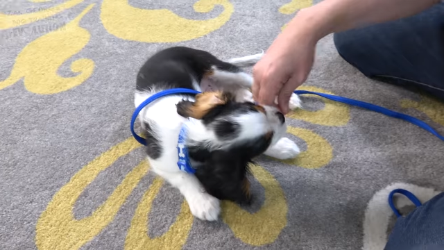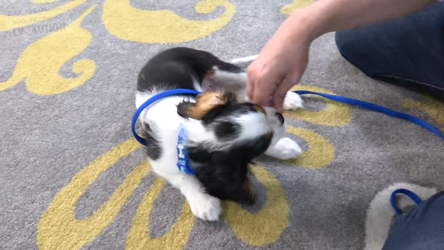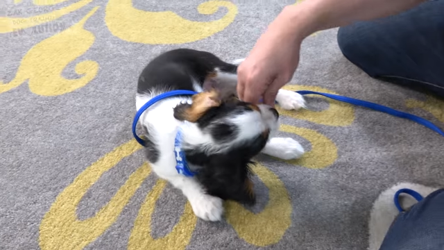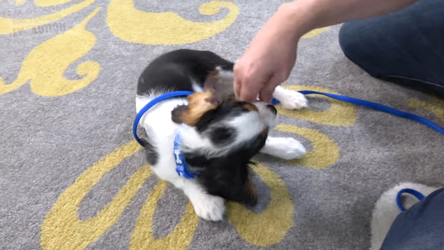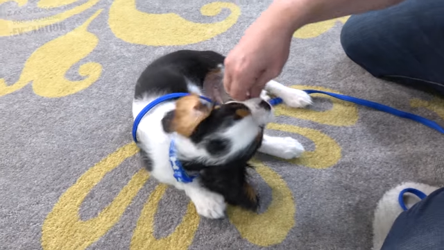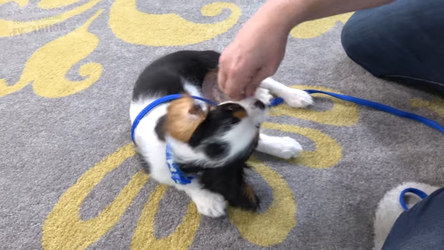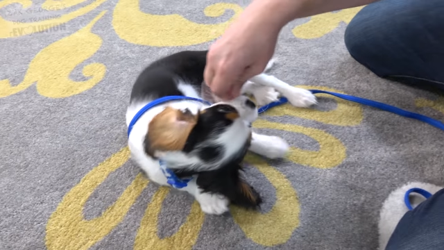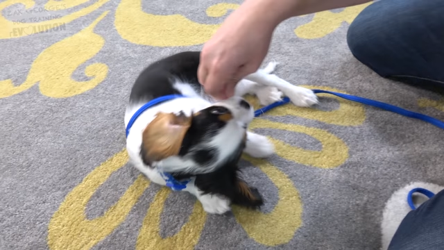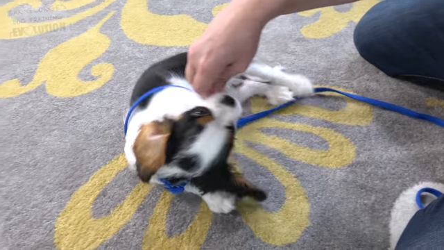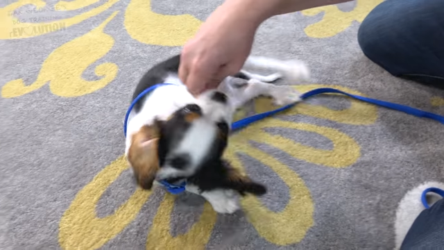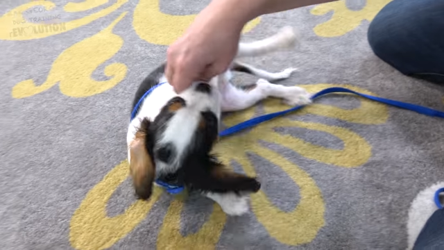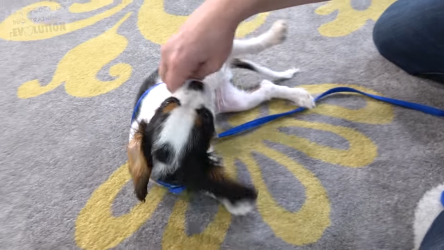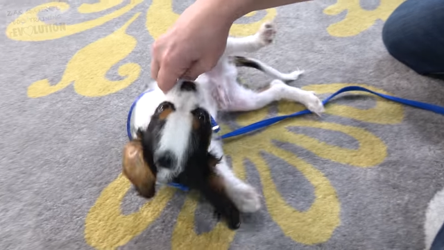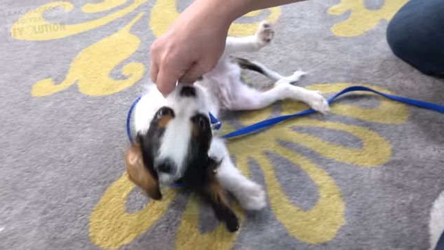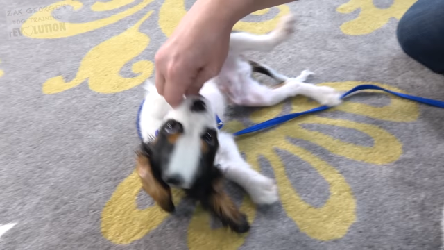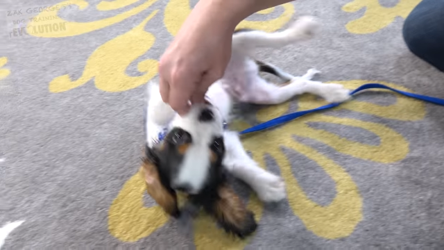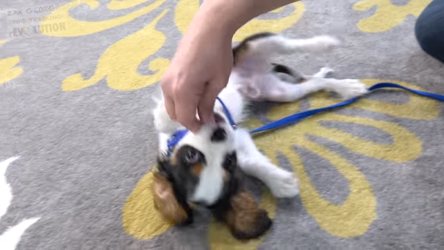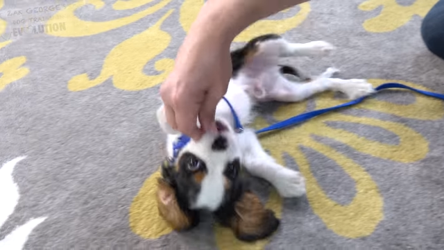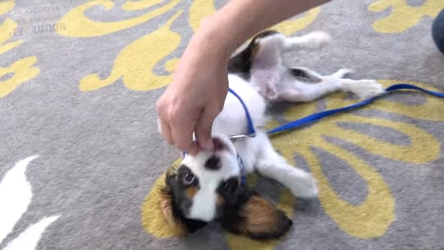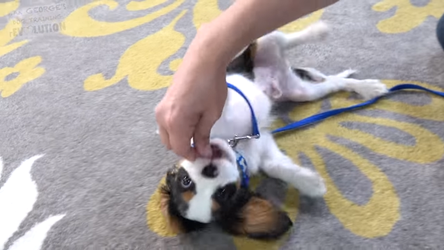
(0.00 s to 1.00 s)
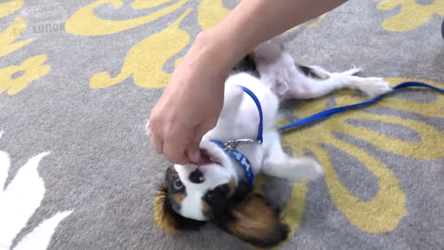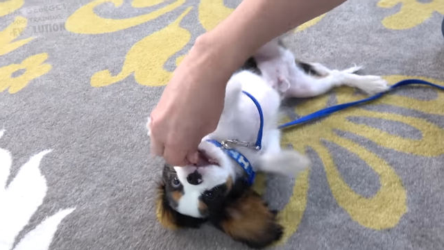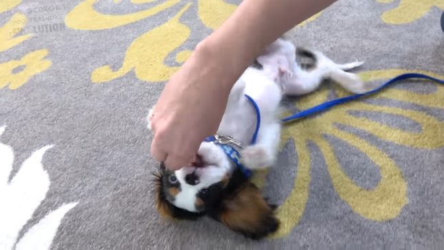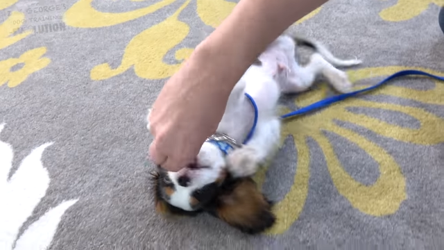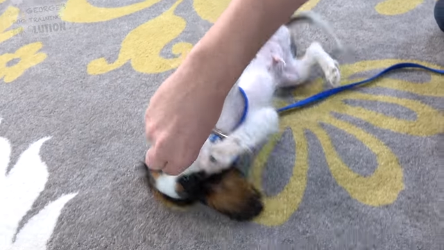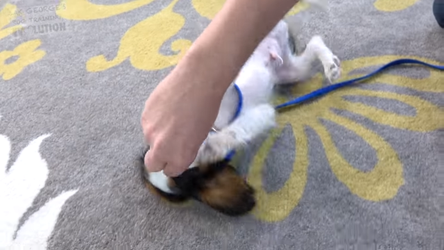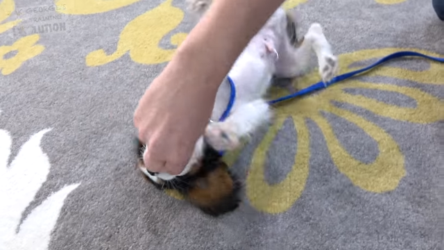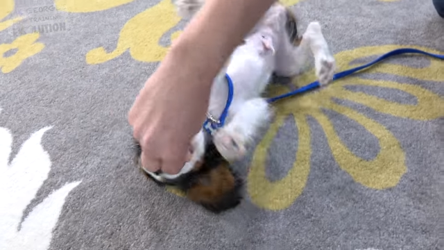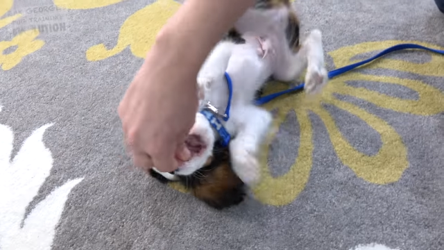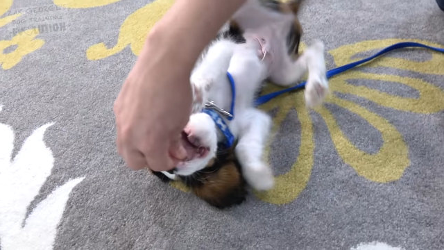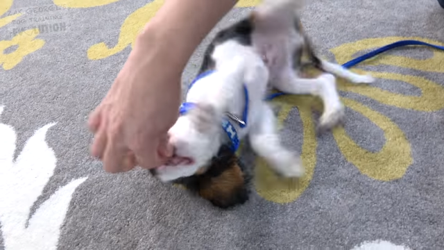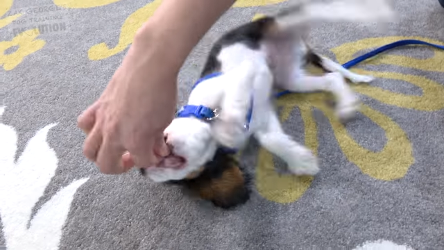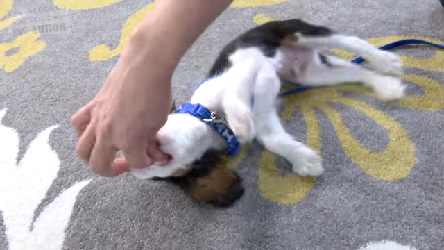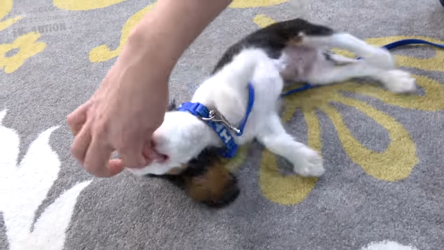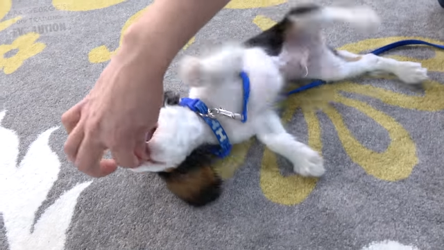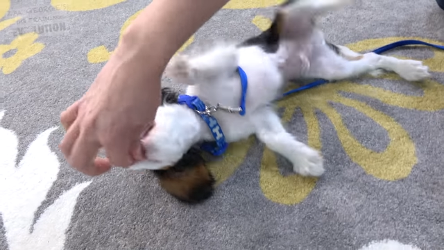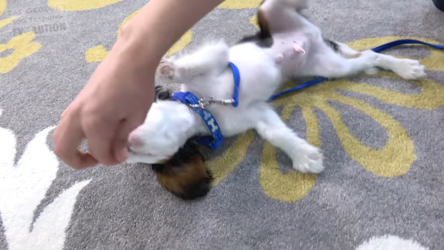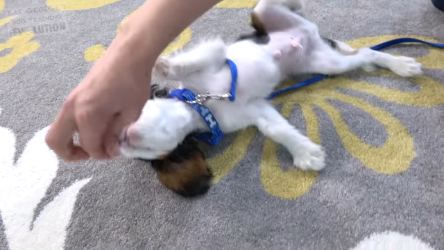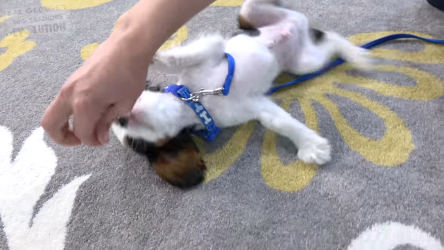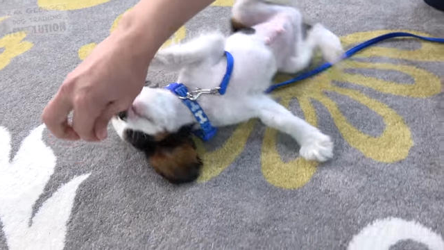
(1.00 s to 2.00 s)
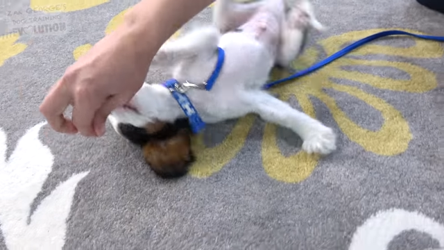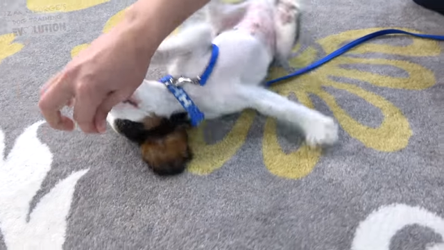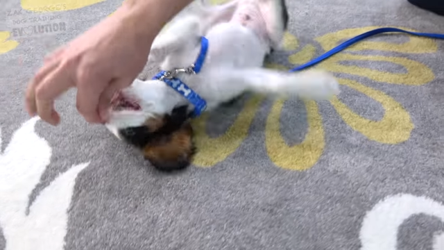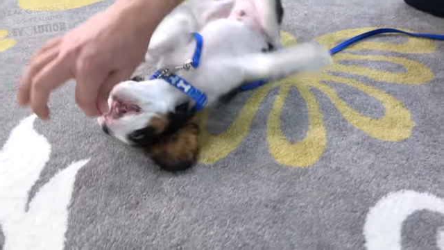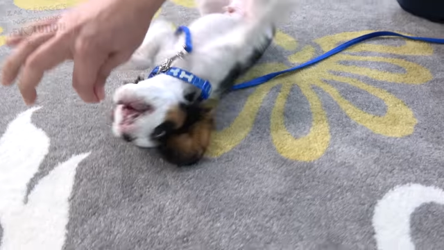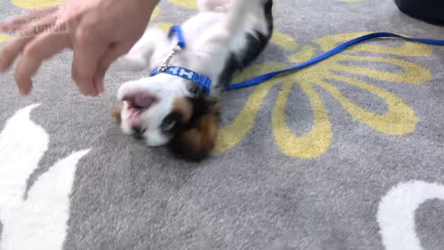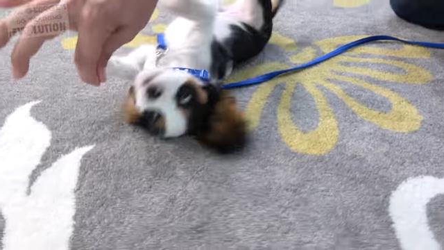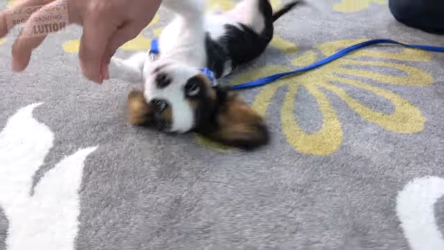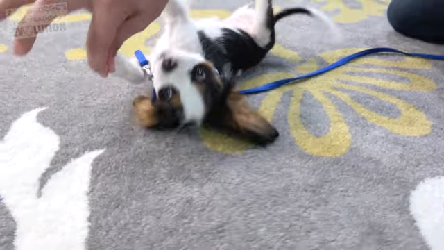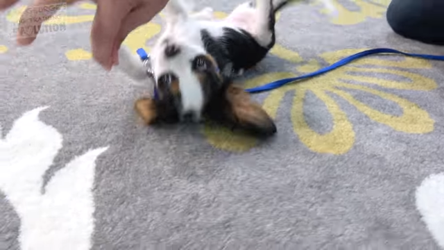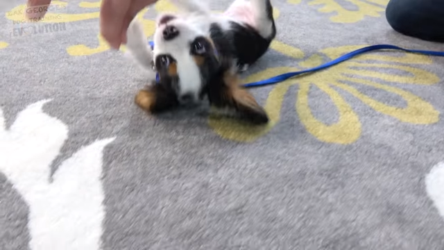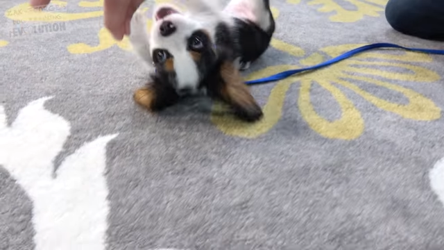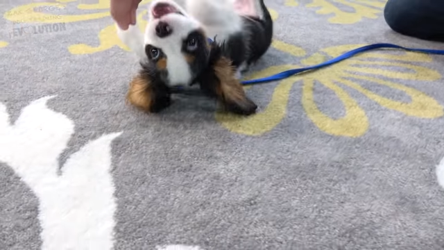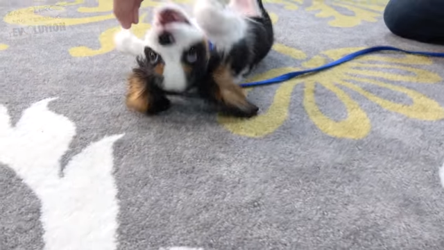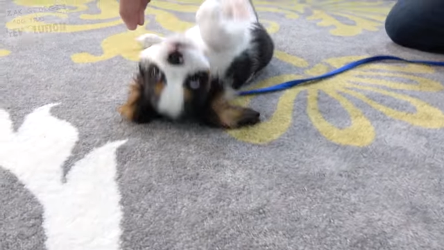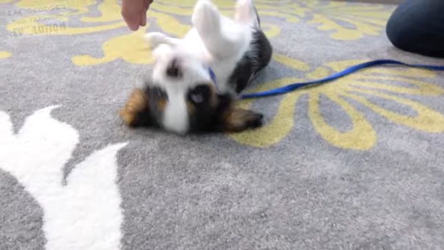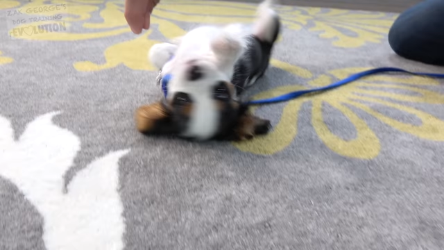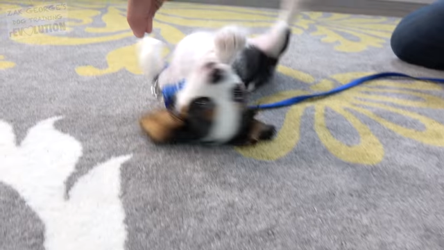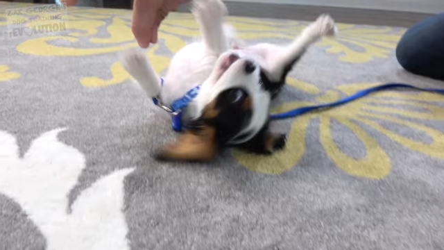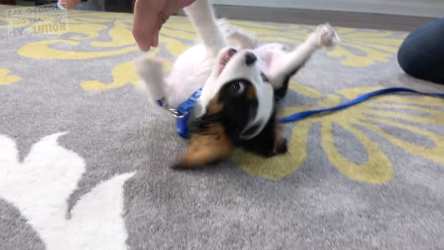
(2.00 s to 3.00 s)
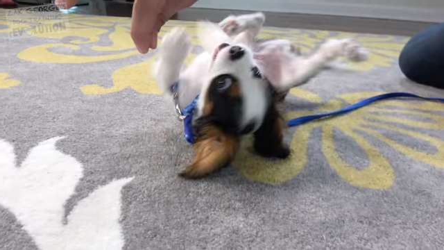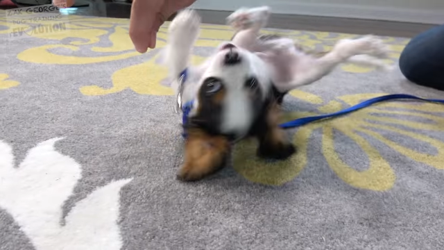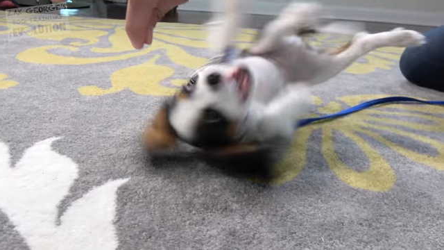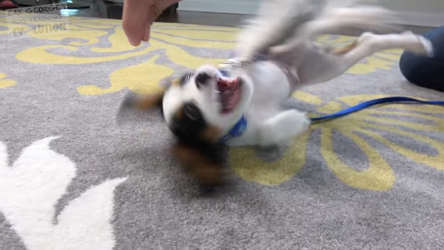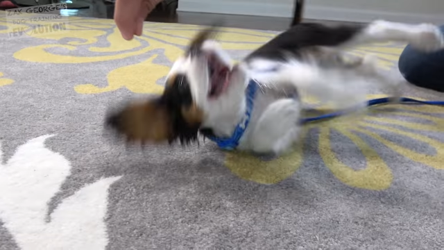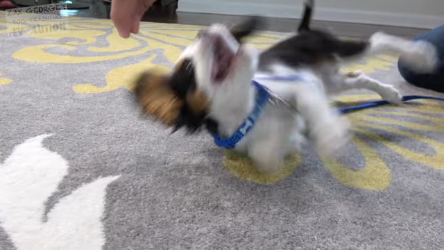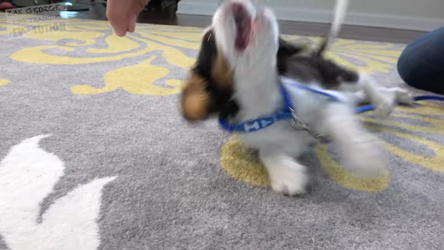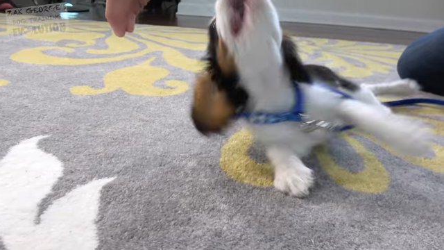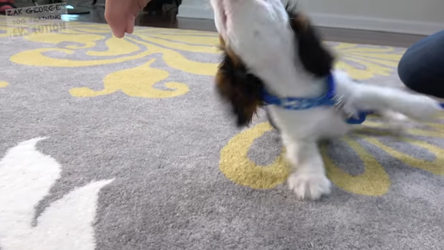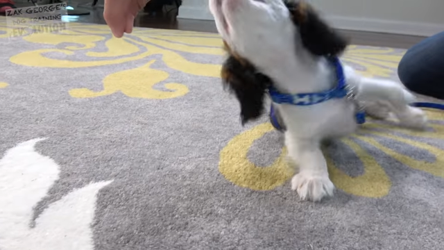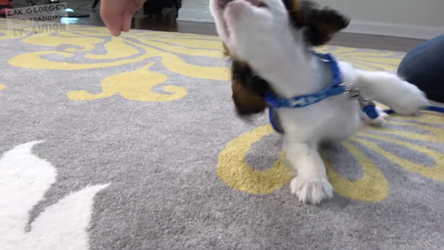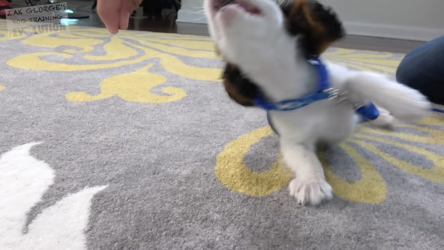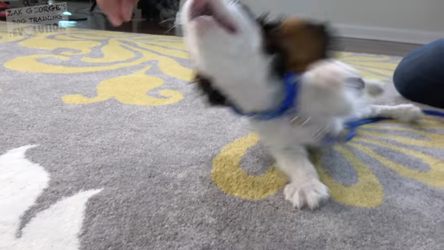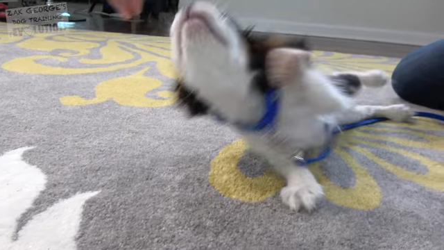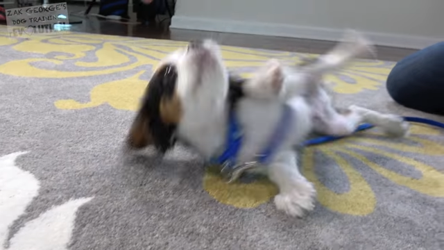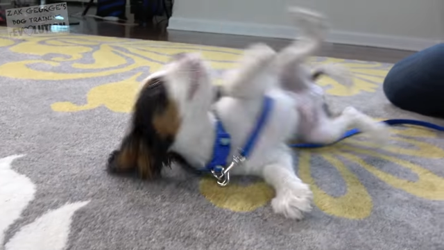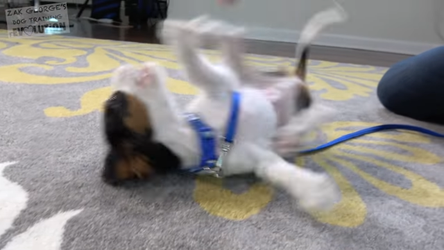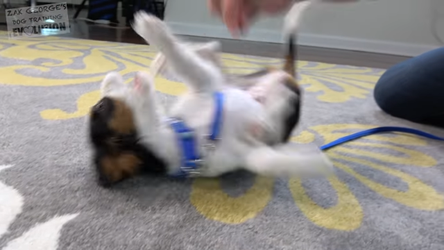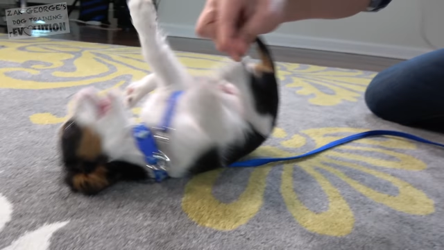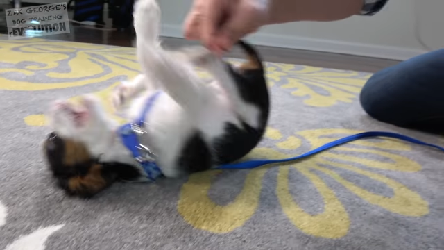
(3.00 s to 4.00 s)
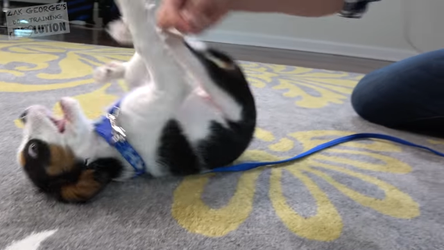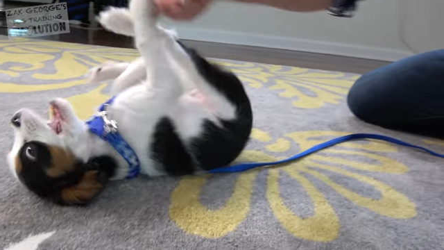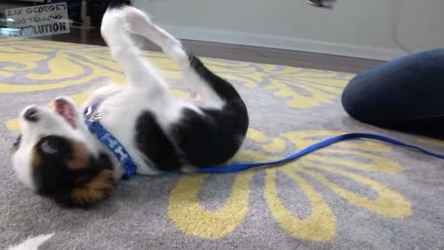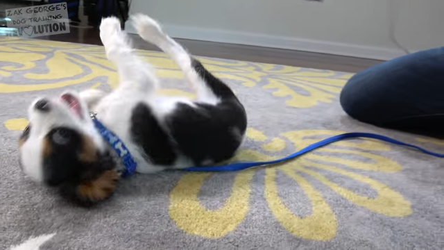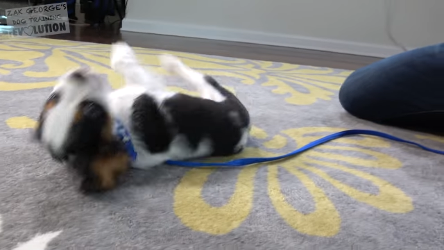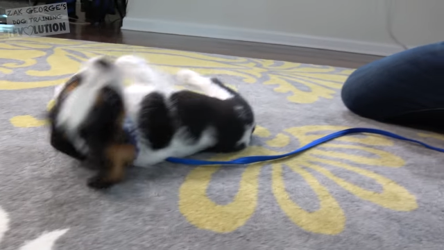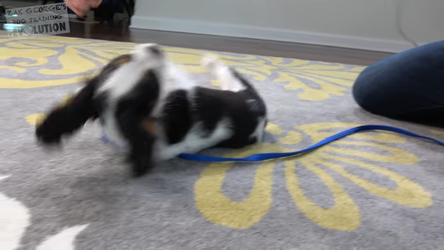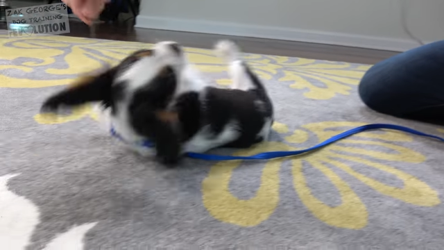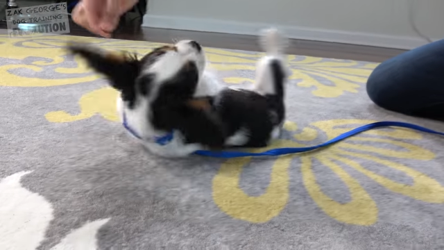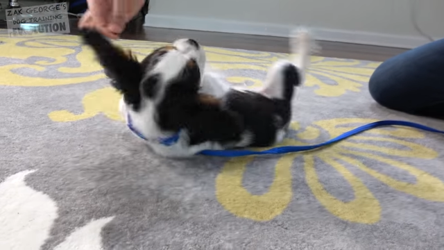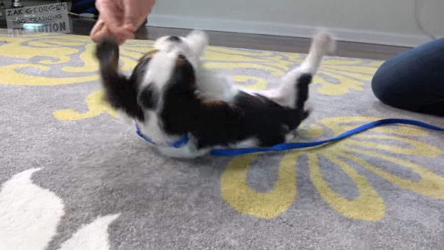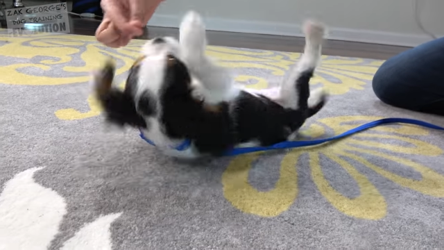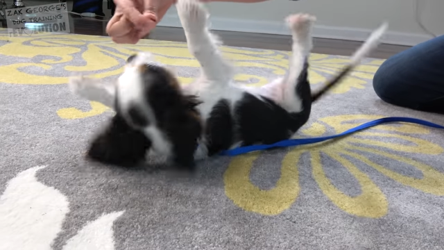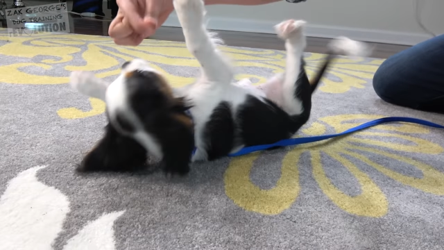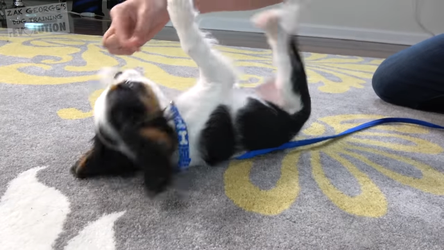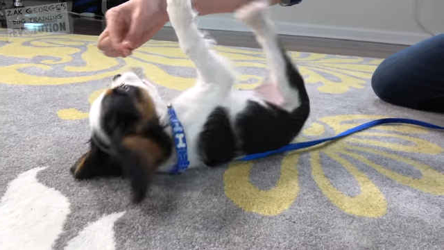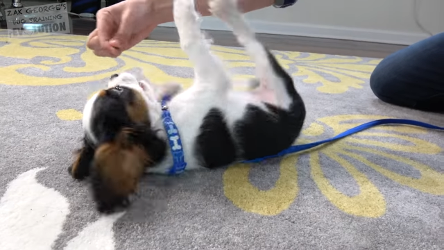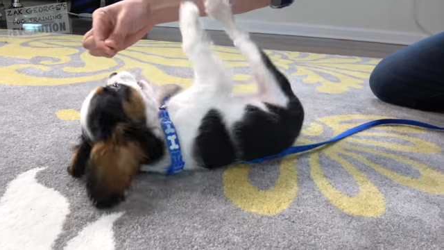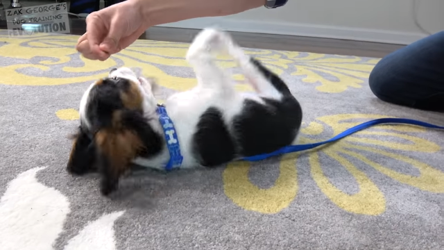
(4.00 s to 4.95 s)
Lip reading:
[unreadable: no face in view]